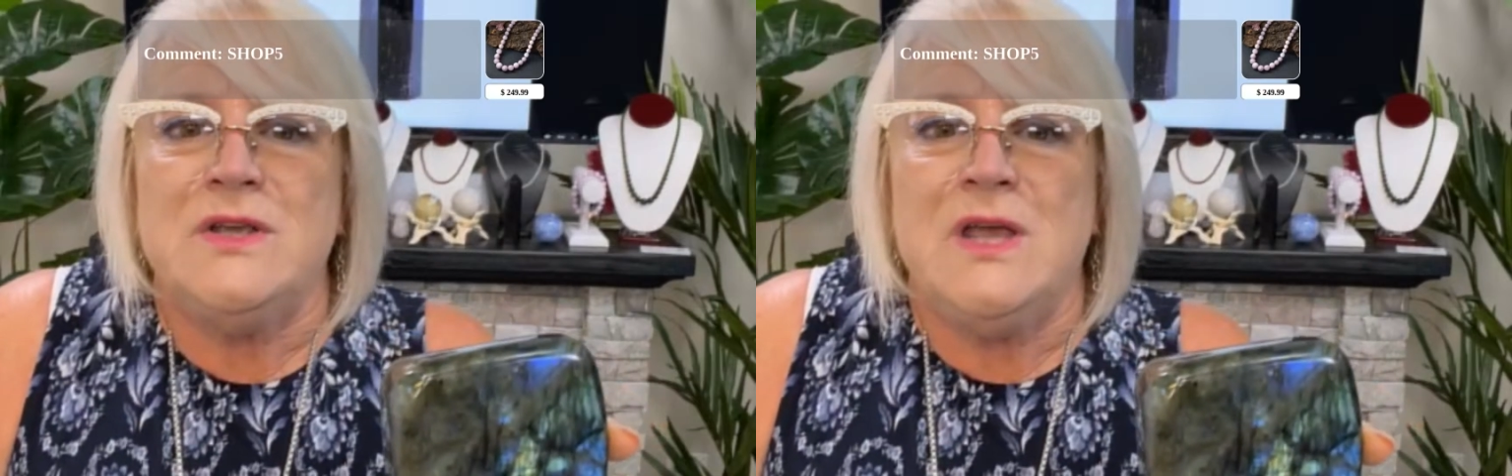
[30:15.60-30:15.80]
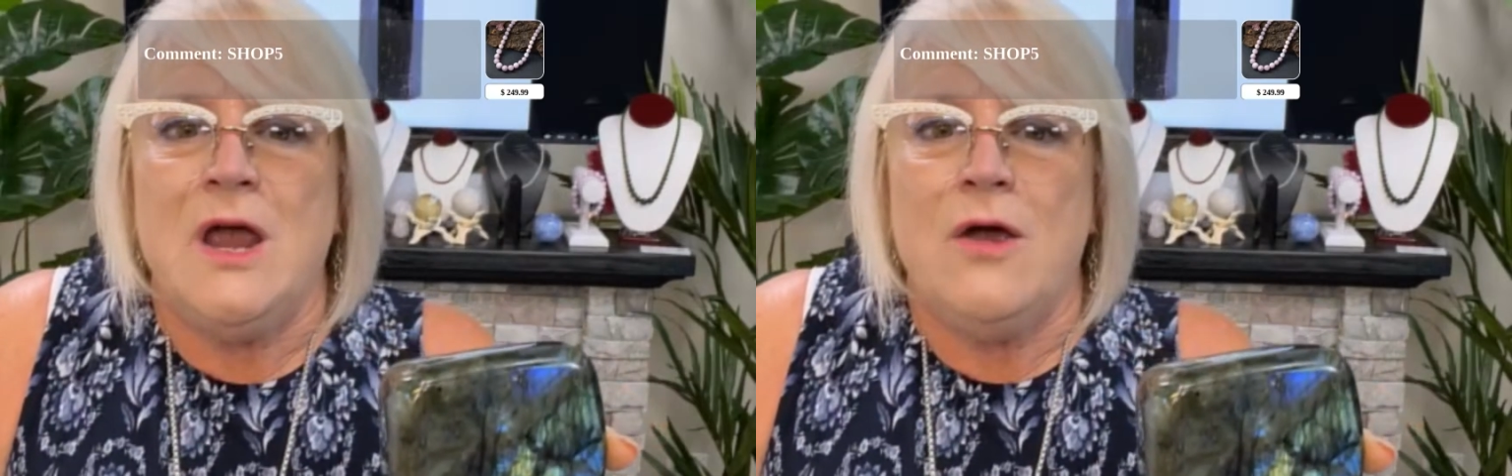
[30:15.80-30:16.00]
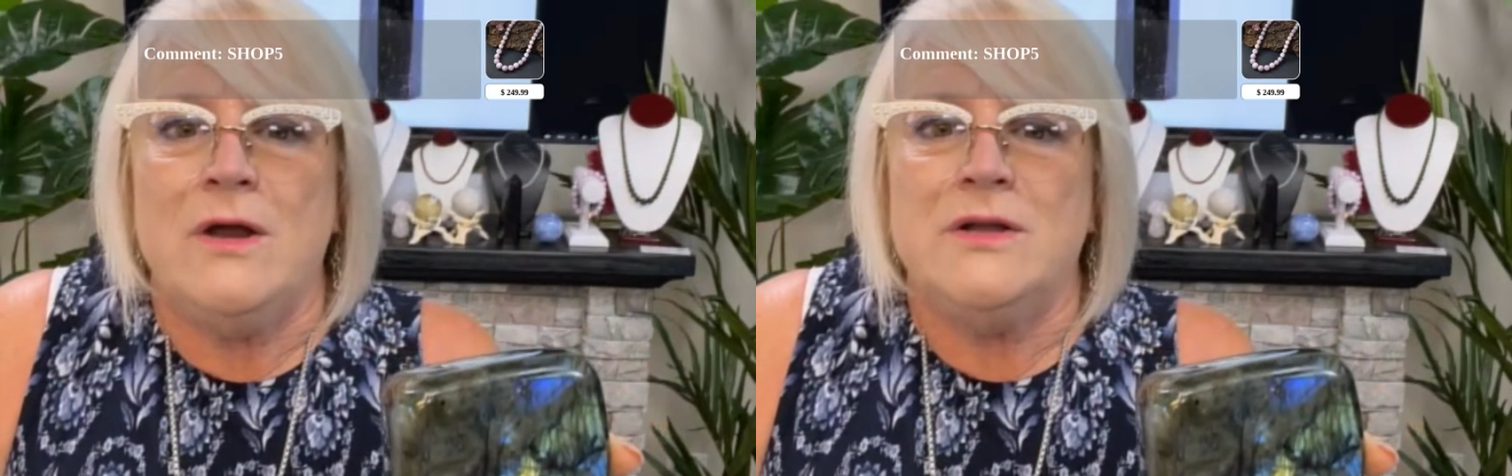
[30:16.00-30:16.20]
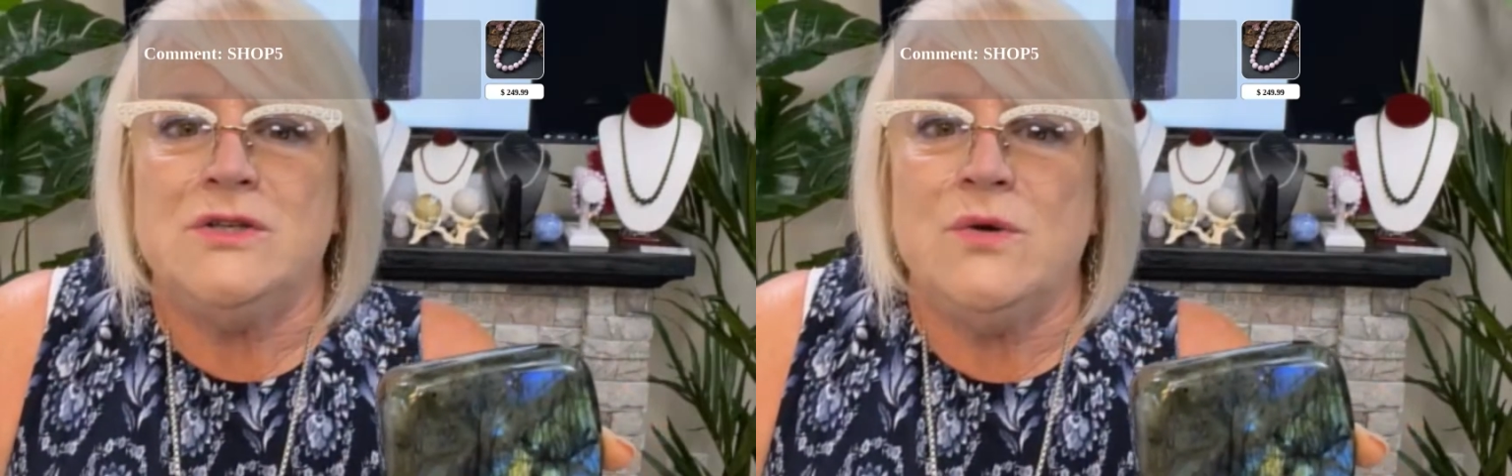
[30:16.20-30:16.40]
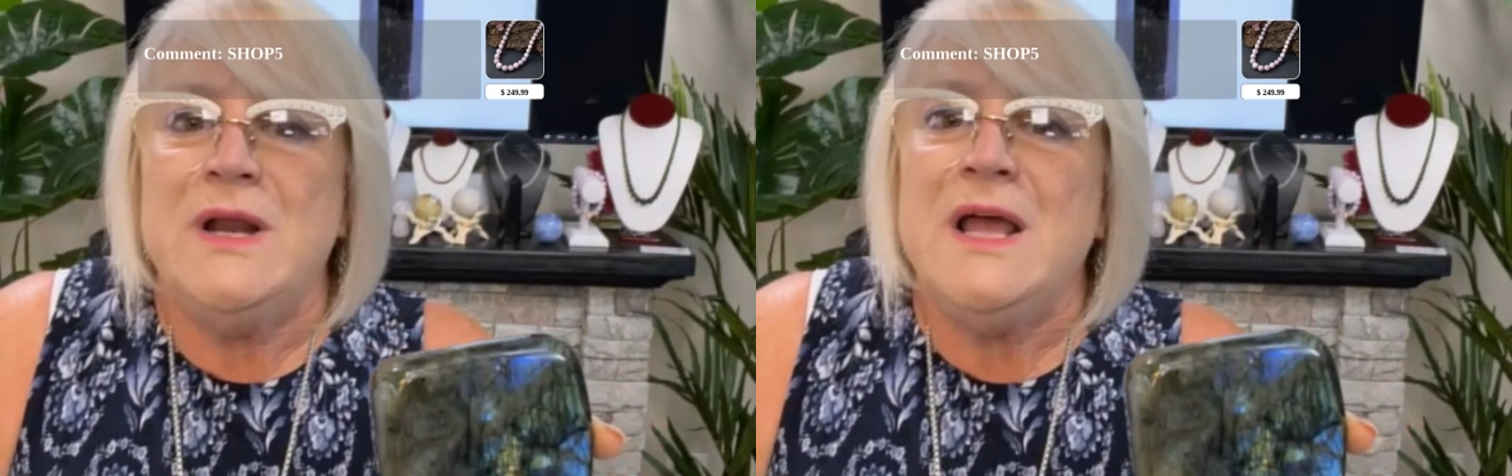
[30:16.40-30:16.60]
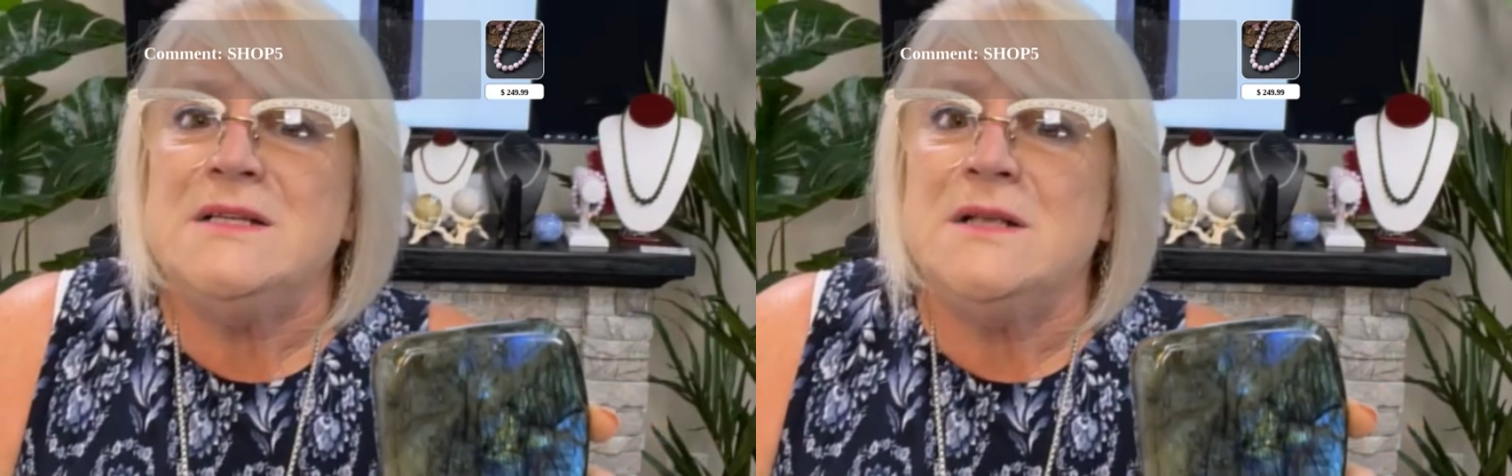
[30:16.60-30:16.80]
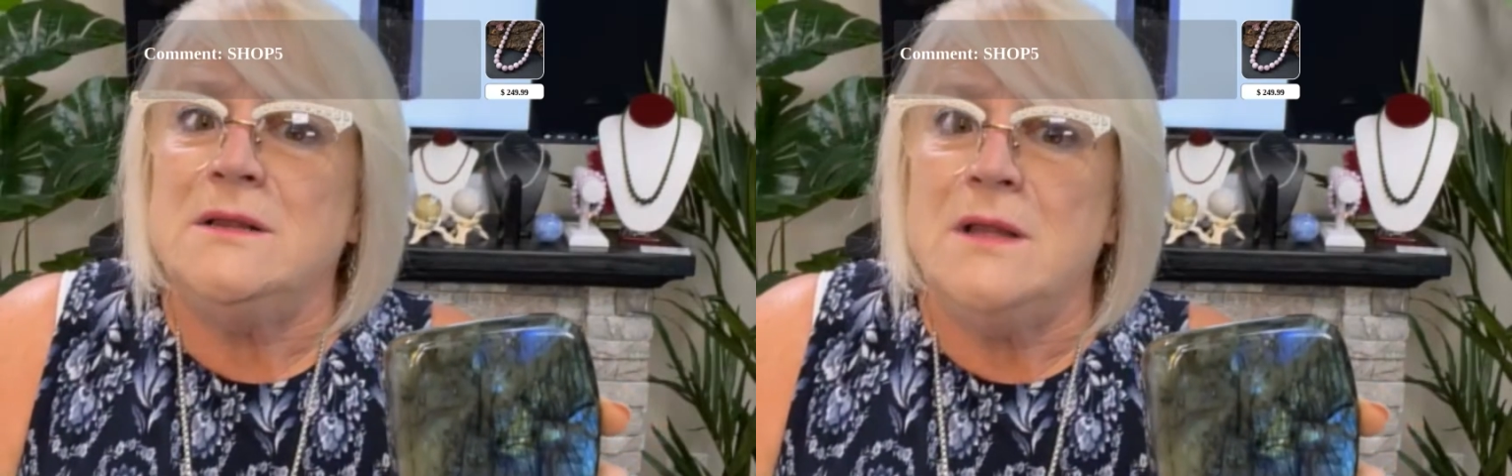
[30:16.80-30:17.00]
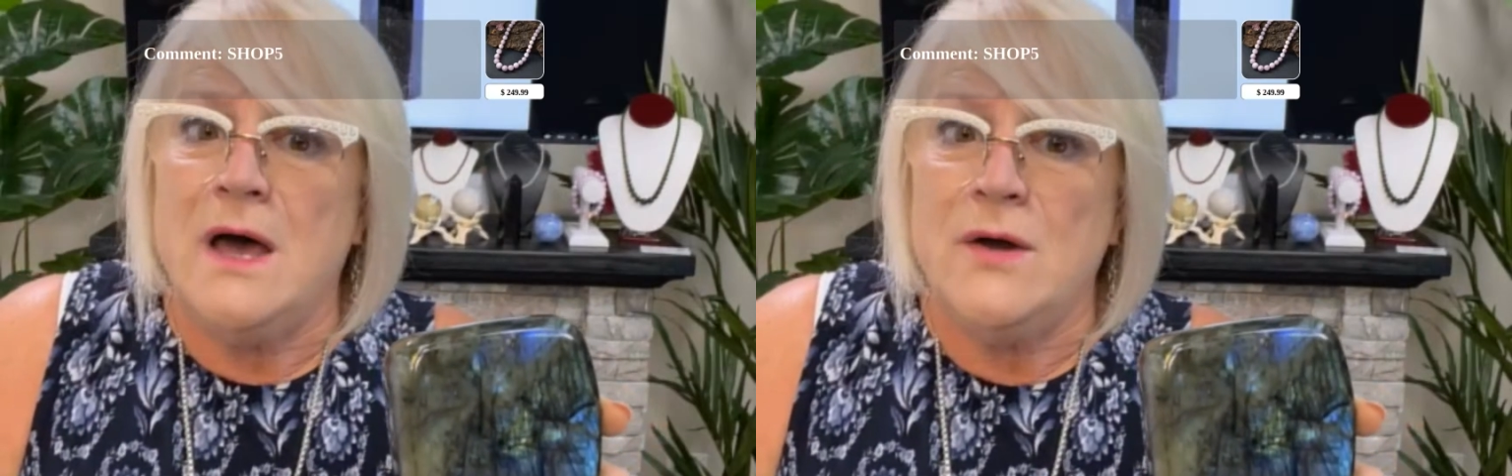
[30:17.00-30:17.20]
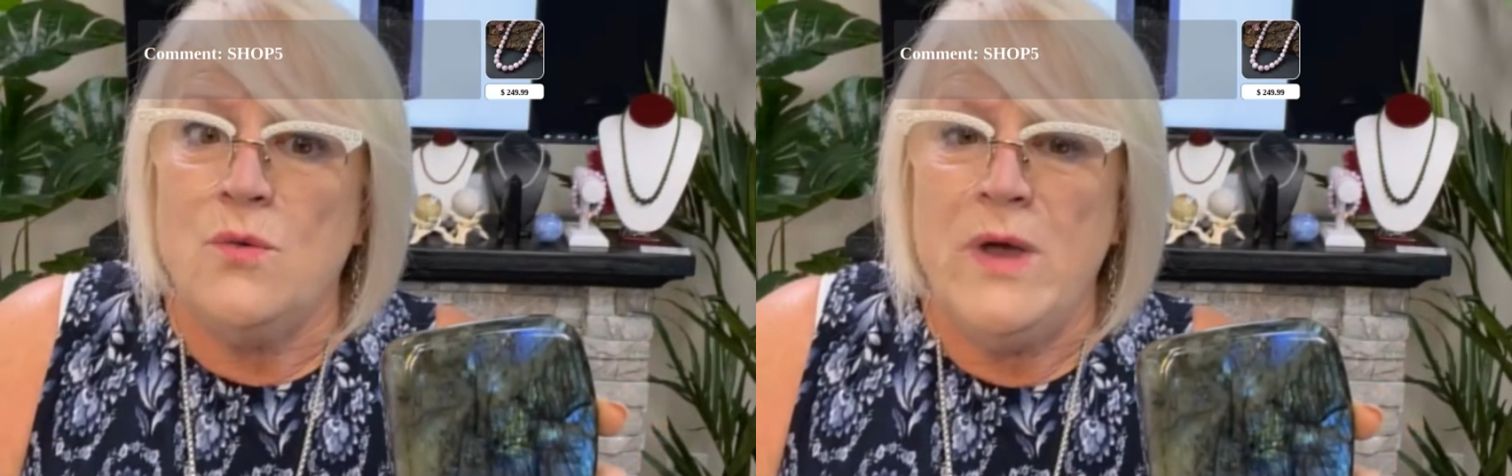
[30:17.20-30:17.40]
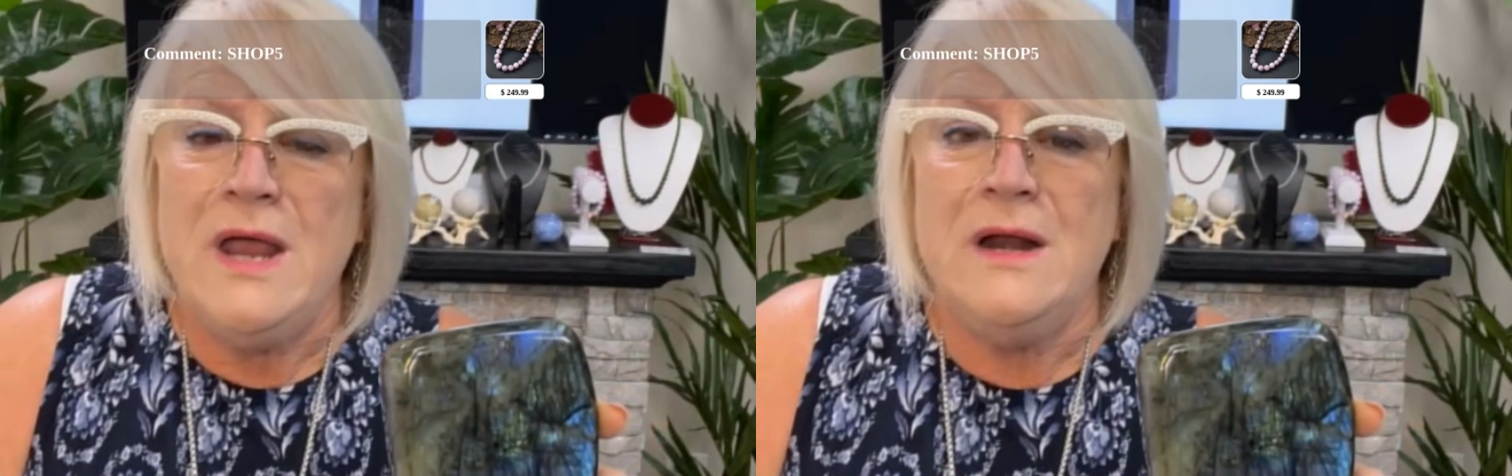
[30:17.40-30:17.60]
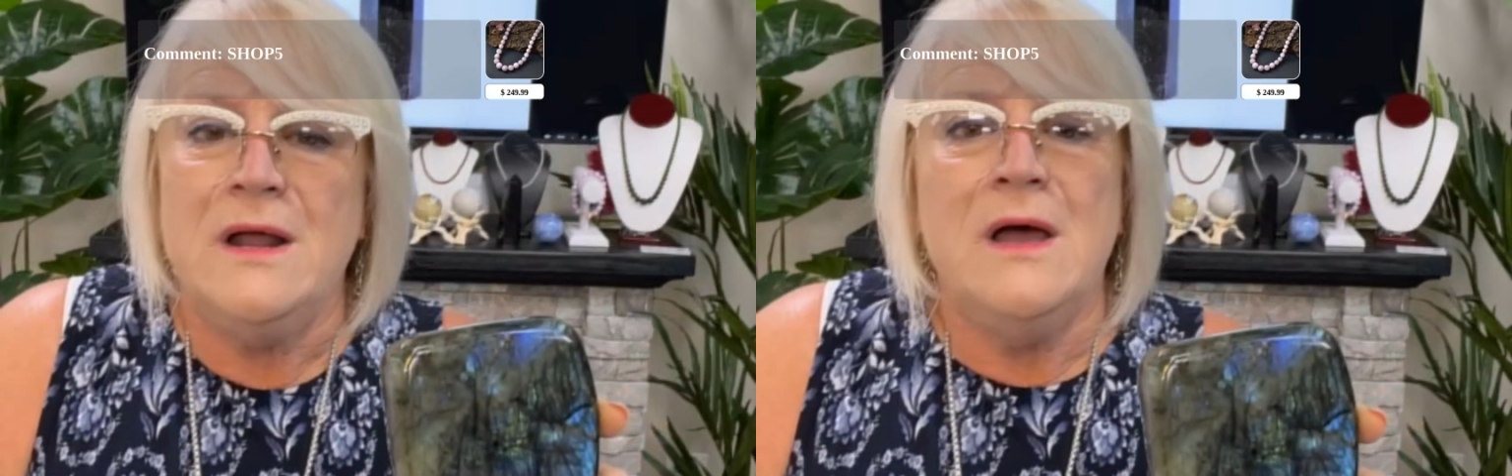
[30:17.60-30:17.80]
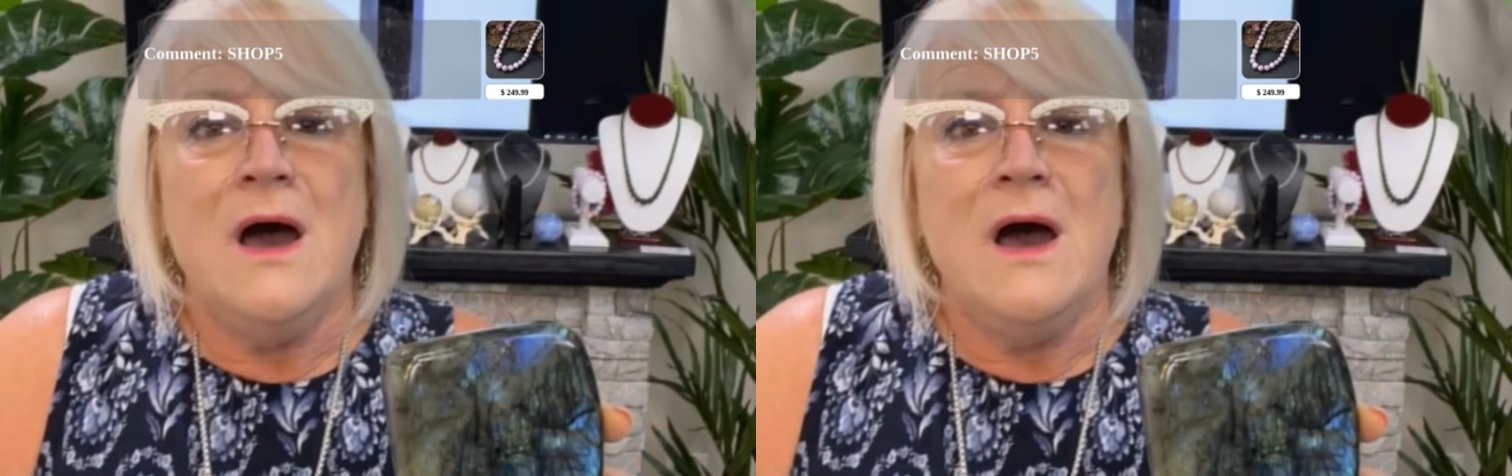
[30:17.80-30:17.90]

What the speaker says: carats. So it has a lot of weight.